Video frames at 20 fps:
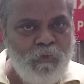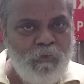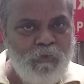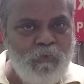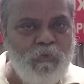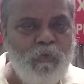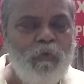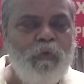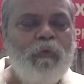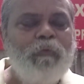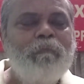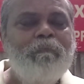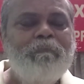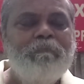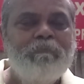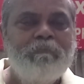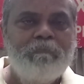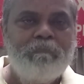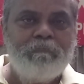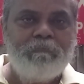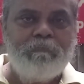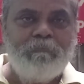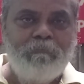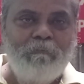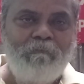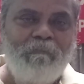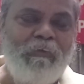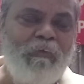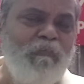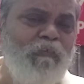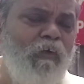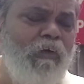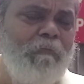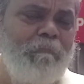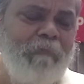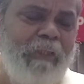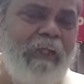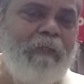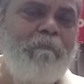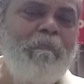So
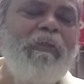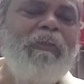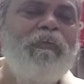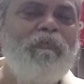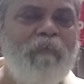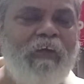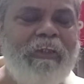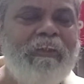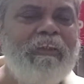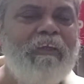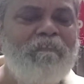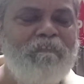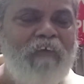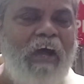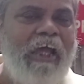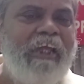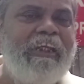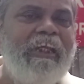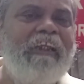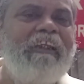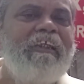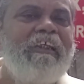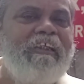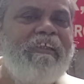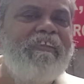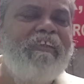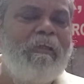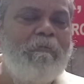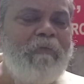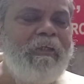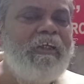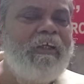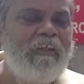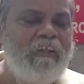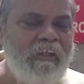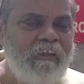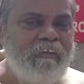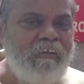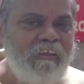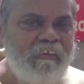that means when the final
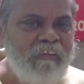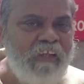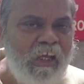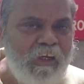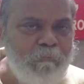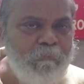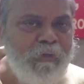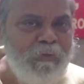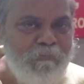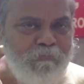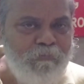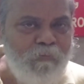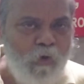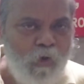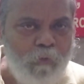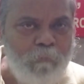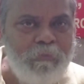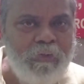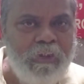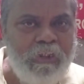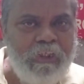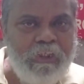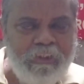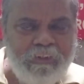semiconductors are being formed,